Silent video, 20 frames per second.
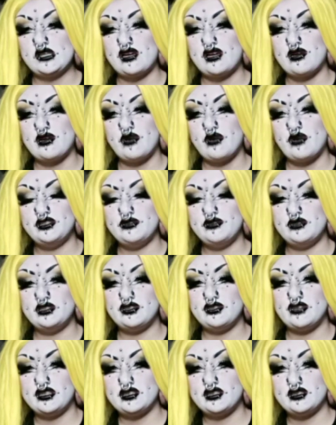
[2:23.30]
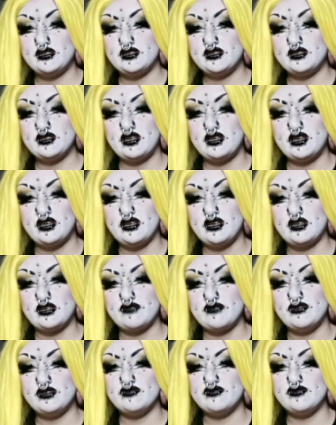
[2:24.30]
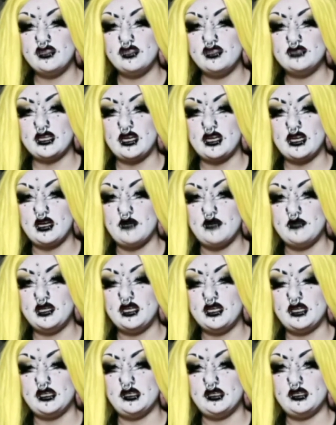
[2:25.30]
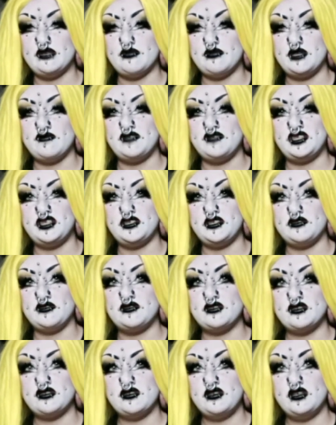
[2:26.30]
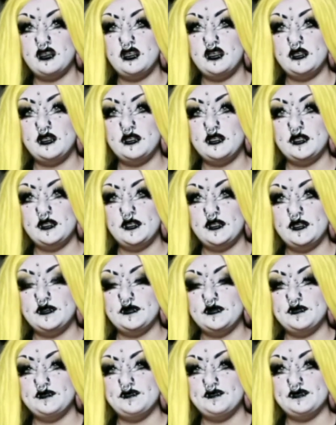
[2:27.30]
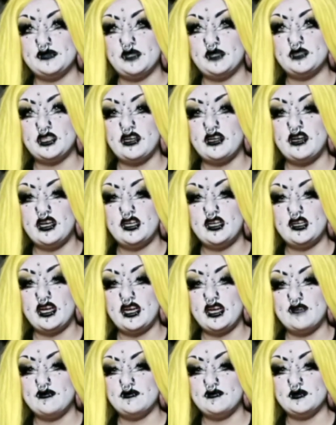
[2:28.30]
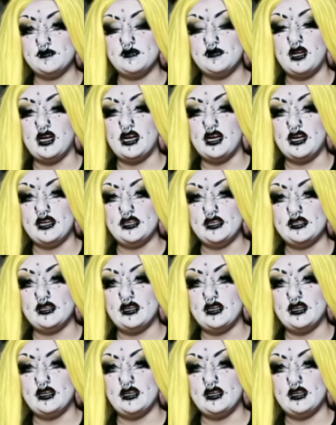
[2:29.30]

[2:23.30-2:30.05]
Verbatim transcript: I wanted to address uh, if you've left a comment on any of my videos. I'm sorry I haven't replied.